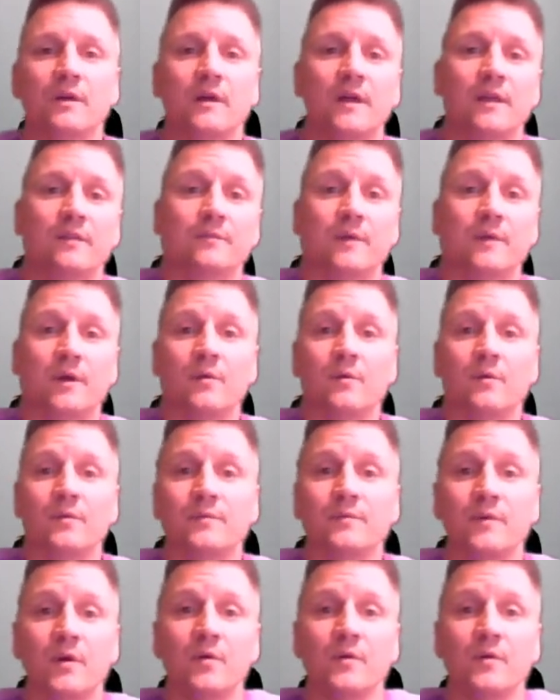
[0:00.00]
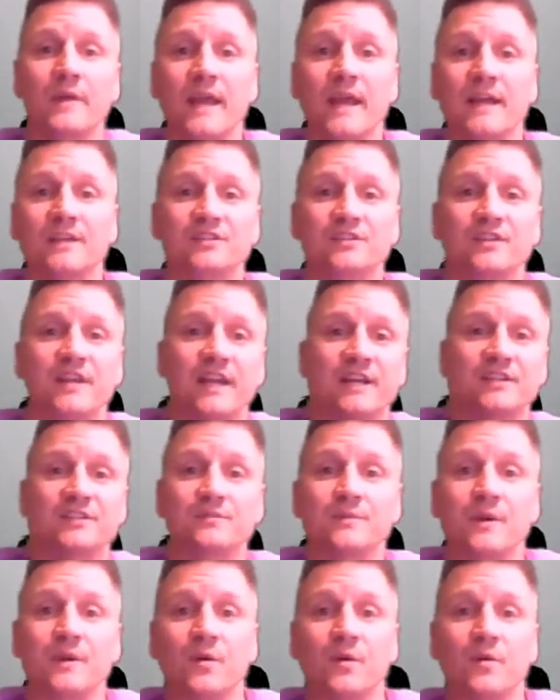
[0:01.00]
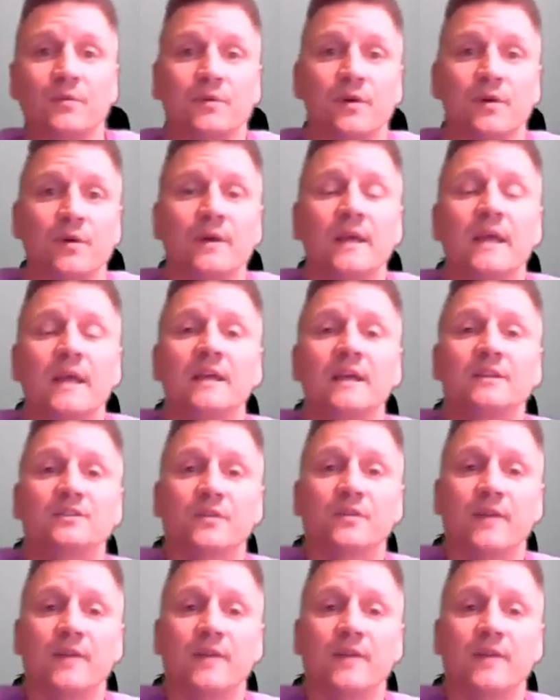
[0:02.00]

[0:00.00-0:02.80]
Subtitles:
throw, throw, catch, catch, throw, throw. So now